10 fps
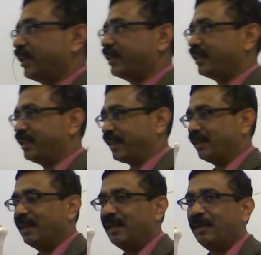
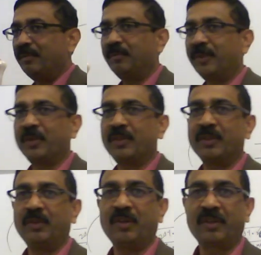excision, because
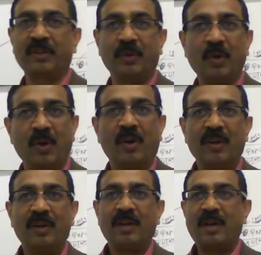you don't
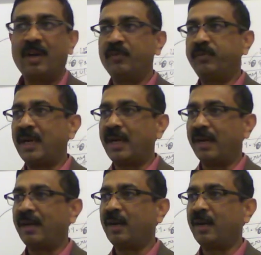know how far,